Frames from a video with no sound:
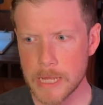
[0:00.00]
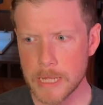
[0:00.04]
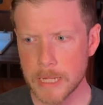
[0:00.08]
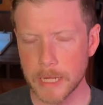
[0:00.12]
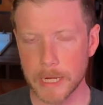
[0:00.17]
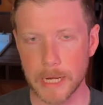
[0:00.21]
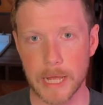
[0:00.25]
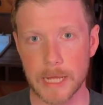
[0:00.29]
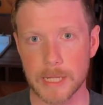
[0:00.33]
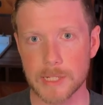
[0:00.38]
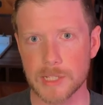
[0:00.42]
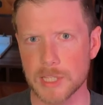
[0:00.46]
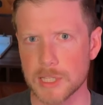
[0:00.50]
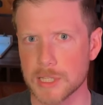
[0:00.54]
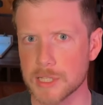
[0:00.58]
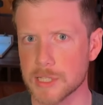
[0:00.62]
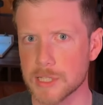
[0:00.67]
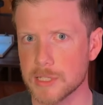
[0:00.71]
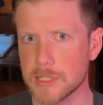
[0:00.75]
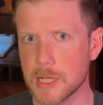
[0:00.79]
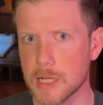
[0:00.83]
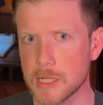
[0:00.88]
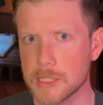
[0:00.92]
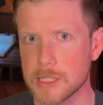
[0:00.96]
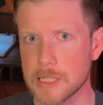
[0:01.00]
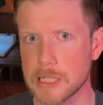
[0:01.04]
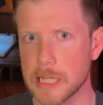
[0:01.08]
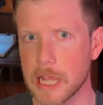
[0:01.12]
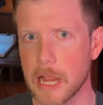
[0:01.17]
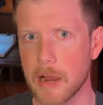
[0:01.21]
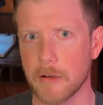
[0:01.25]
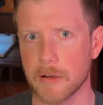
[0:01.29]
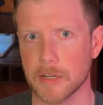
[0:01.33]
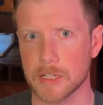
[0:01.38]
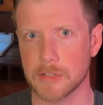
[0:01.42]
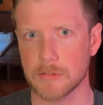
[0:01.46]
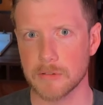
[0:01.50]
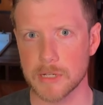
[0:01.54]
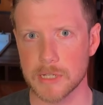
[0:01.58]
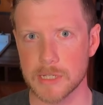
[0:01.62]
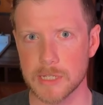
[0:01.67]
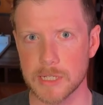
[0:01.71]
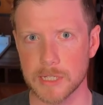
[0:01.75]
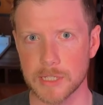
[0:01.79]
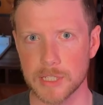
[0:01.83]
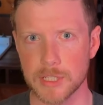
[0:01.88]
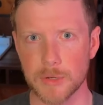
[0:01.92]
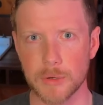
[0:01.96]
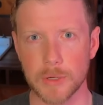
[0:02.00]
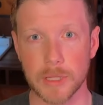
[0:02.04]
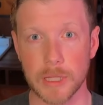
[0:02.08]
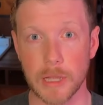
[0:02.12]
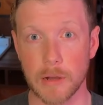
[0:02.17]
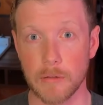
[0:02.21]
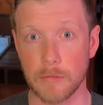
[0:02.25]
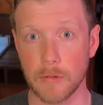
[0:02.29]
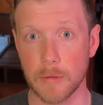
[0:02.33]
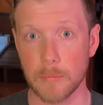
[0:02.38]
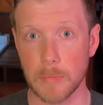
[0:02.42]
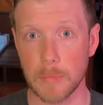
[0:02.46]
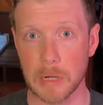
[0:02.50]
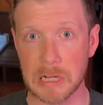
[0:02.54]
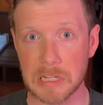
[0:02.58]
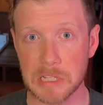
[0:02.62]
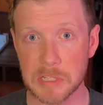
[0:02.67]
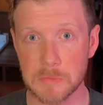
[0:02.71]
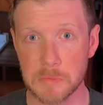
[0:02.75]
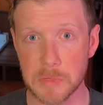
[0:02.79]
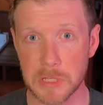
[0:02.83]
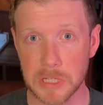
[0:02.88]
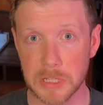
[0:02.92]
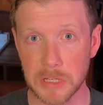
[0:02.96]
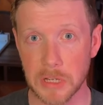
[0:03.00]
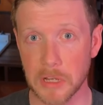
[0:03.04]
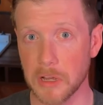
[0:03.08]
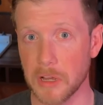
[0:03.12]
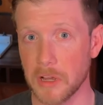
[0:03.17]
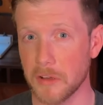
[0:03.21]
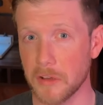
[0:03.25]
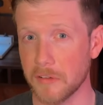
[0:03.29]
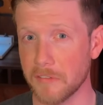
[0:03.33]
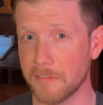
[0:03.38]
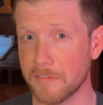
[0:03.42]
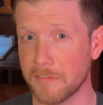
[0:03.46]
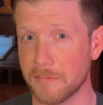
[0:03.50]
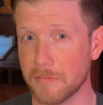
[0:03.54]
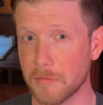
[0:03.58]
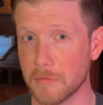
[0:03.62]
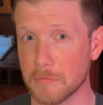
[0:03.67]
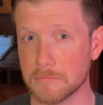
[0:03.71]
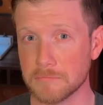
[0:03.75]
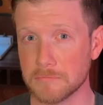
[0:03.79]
It has this dusty characteristic to it that reminds me of,